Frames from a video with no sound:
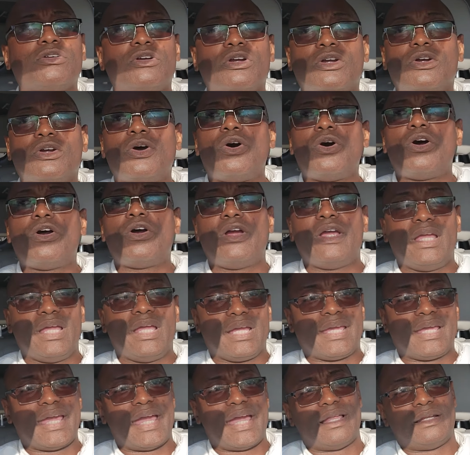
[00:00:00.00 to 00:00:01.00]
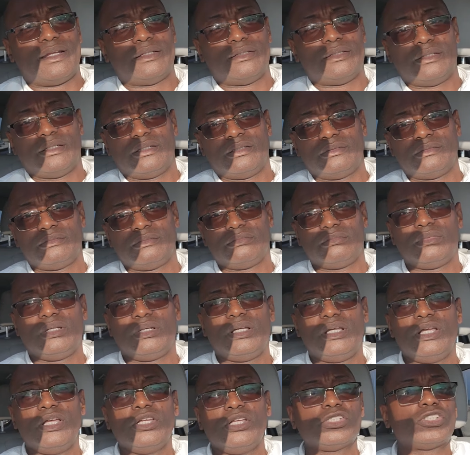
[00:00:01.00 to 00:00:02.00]
the Gregorian calendar.
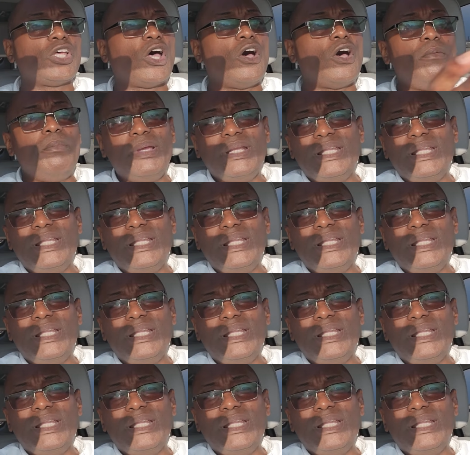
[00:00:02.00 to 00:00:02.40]
So